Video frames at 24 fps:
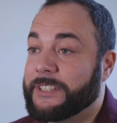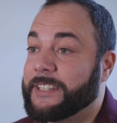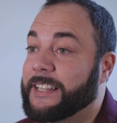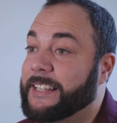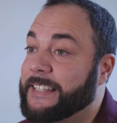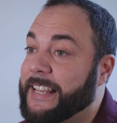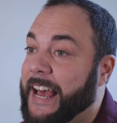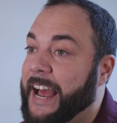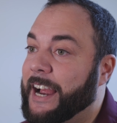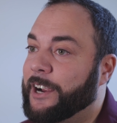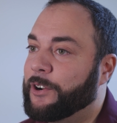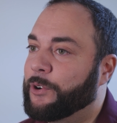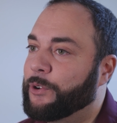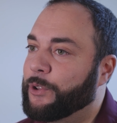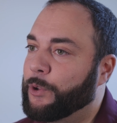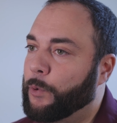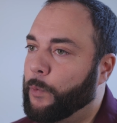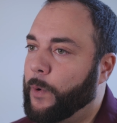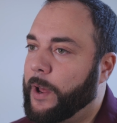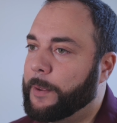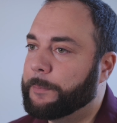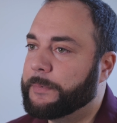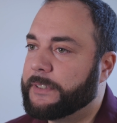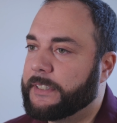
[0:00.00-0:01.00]
to tackle the
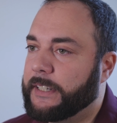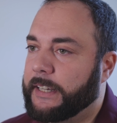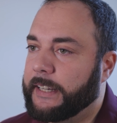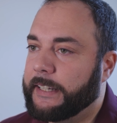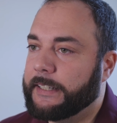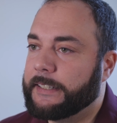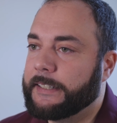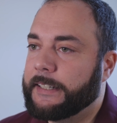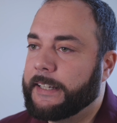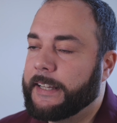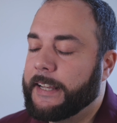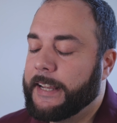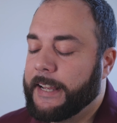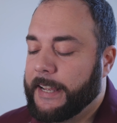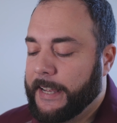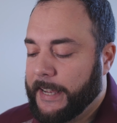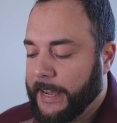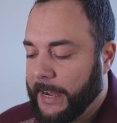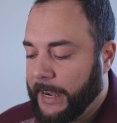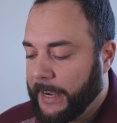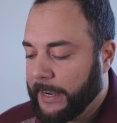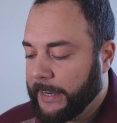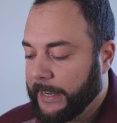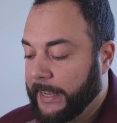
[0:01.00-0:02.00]
website.
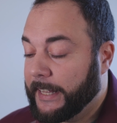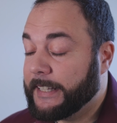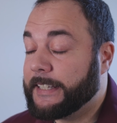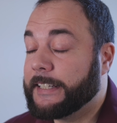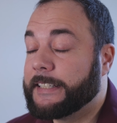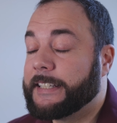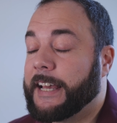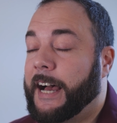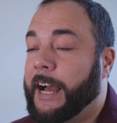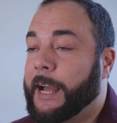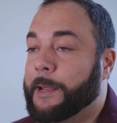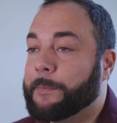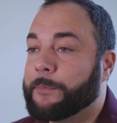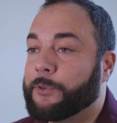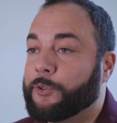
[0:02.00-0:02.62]
At the time,